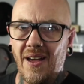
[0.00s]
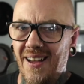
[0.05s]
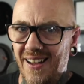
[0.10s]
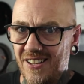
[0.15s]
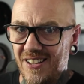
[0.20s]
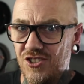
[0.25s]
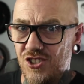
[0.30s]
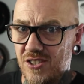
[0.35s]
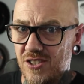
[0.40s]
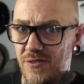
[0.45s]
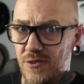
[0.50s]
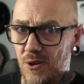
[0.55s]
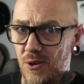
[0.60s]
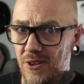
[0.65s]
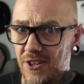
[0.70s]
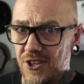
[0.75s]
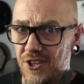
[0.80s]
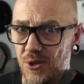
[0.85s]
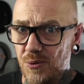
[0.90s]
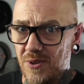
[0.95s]
And just for
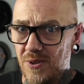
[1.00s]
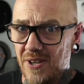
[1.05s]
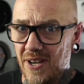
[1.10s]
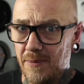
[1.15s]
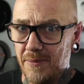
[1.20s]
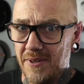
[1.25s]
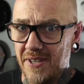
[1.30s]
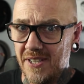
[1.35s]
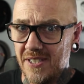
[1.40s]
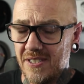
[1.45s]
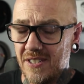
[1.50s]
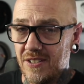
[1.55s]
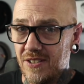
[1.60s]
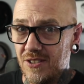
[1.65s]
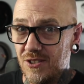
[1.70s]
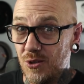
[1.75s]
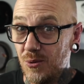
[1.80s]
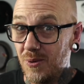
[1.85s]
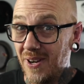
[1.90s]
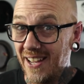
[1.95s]
all the newcomers,
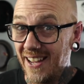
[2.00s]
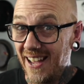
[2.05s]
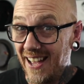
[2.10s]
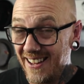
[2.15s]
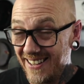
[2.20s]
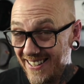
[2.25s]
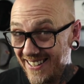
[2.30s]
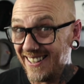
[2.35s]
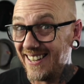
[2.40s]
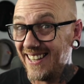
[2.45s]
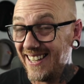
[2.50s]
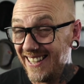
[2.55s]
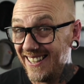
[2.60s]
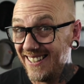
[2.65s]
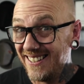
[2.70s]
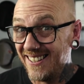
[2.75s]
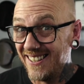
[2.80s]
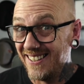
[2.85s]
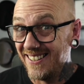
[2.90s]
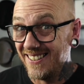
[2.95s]
do I
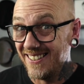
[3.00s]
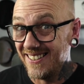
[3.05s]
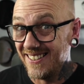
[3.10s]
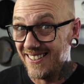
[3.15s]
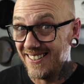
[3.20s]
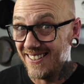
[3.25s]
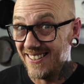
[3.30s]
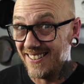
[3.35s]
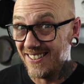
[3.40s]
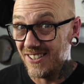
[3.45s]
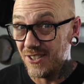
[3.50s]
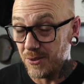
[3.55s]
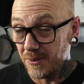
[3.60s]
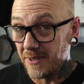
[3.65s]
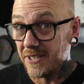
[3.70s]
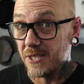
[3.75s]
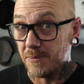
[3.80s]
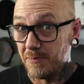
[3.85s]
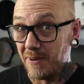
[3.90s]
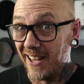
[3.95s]
need to
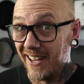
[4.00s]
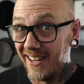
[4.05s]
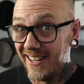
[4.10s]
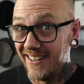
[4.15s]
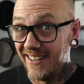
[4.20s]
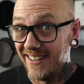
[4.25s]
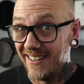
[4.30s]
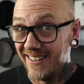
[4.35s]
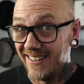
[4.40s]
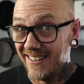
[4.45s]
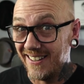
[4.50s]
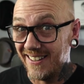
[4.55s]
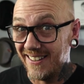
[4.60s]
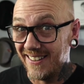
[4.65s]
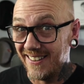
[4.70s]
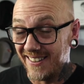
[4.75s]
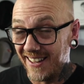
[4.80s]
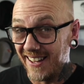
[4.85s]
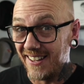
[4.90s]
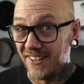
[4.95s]
explain
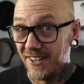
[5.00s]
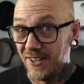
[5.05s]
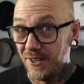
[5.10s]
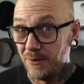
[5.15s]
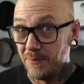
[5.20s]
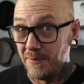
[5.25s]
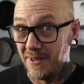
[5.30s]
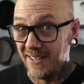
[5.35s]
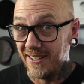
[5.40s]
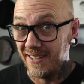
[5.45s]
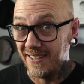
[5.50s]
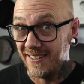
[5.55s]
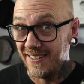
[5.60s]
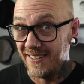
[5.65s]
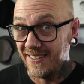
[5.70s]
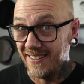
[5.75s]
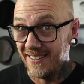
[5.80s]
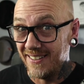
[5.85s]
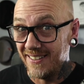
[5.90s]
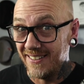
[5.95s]
that humour?
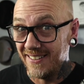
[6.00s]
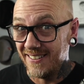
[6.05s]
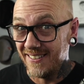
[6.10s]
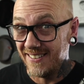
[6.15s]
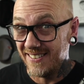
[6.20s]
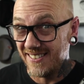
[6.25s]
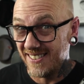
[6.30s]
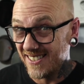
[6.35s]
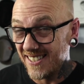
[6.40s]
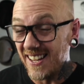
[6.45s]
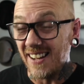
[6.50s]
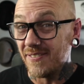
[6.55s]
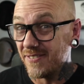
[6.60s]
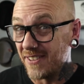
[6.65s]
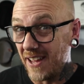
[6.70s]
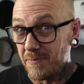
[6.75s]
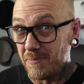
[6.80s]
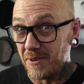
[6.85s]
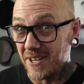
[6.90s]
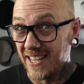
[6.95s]

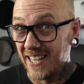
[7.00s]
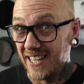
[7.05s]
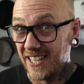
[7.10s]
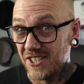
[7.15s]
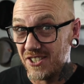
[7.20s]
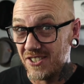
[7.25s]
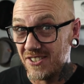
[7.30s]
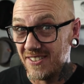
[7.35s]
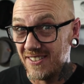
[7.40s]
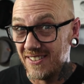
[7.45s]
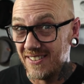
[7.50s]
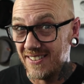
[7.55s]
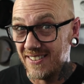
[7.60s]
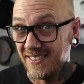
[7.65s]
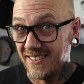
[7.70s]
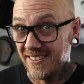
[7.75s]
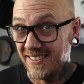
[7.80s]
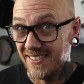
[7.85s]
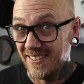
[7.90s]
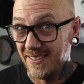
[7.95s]
Self-deprecation?
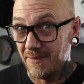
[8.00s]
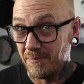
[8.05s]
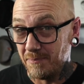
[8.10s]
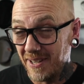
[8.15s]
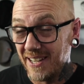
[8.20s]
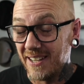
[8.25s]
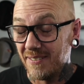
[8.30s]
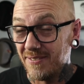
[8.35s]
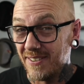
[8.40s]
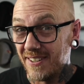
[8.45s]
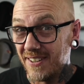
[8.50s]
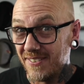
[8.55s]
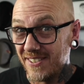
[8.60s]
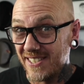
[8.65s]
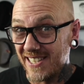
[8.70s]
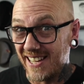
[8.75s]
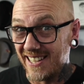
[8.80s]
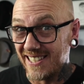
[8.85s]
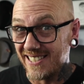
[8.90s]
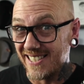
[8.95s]
Making fun of
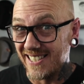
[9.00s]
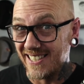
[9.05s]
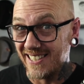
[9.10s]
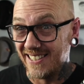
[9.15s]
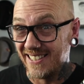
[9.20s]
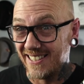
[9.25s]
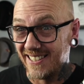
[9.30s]
his accent?